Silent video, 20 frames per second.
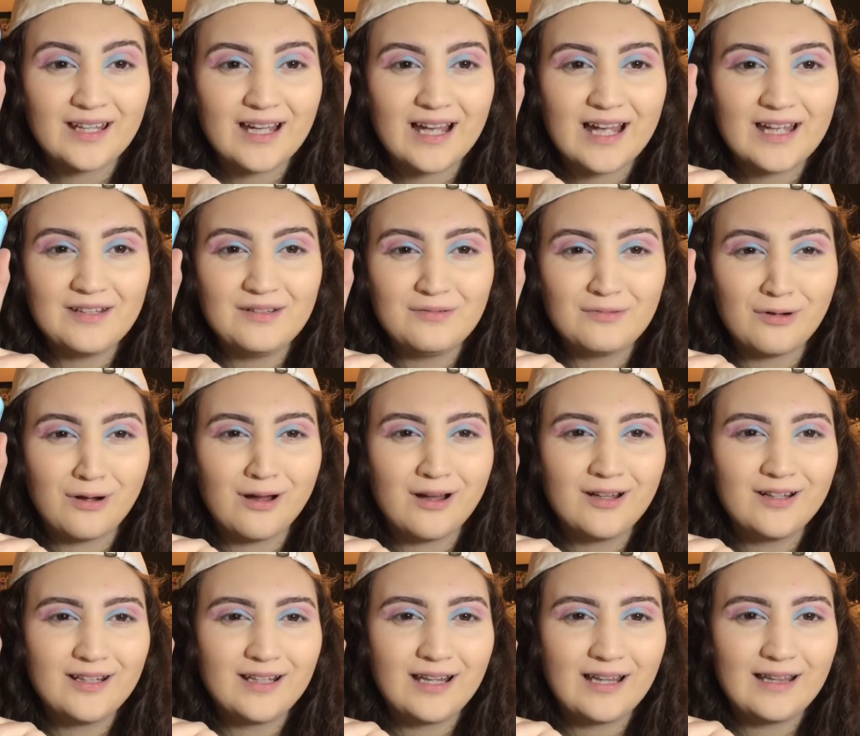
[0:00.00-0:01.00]
I do
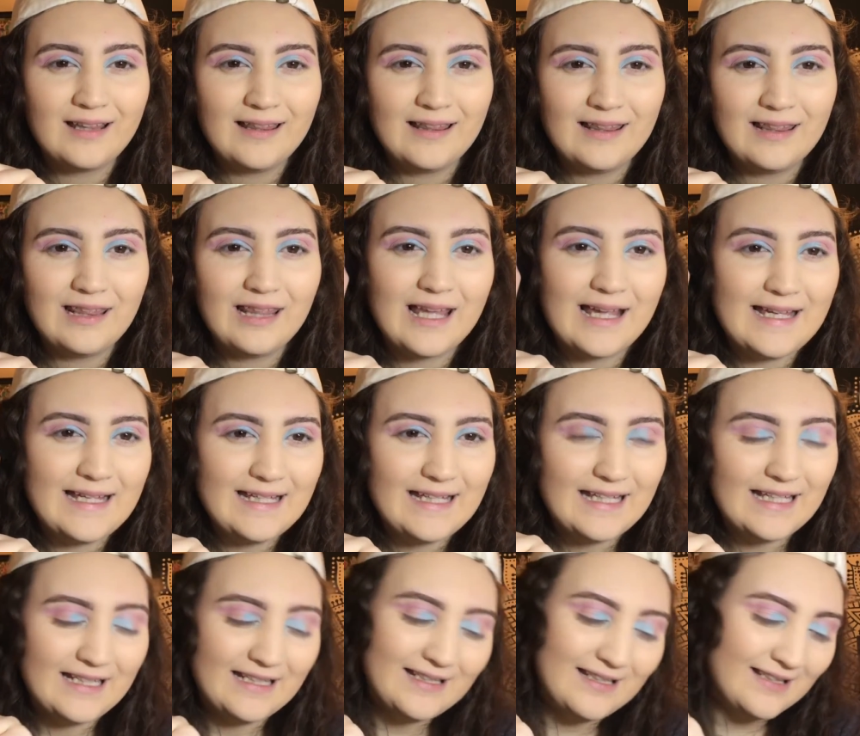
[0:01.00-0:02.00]
not like.
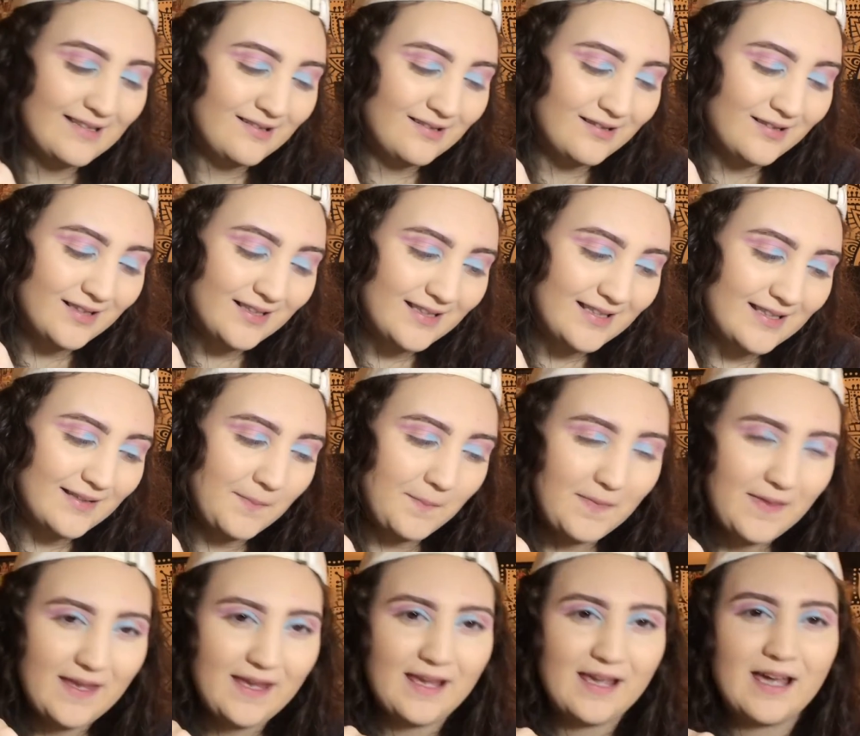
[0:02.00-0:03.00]
It is not
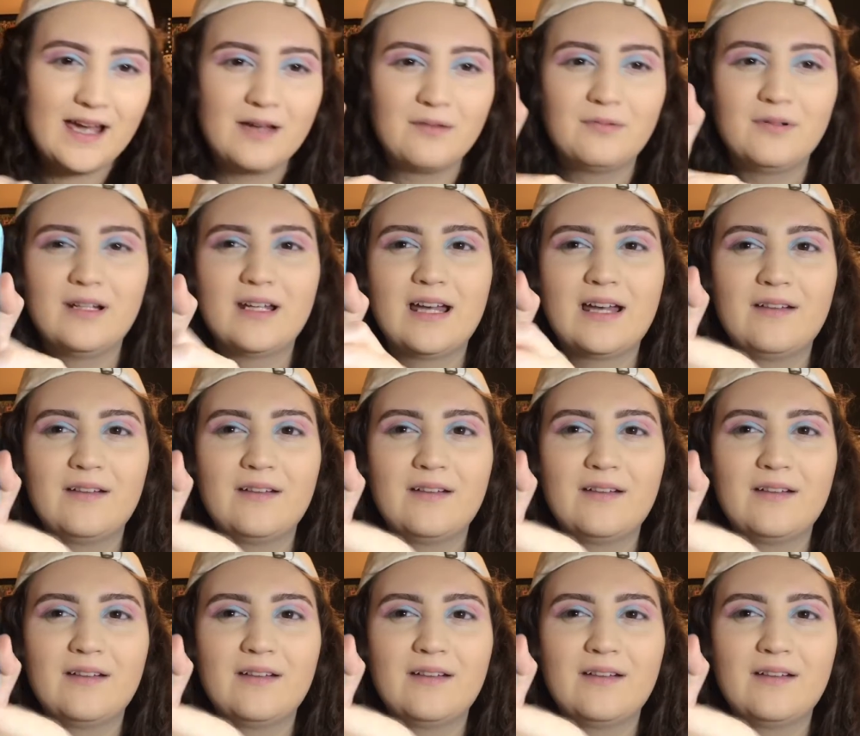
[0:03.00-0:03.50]
something I would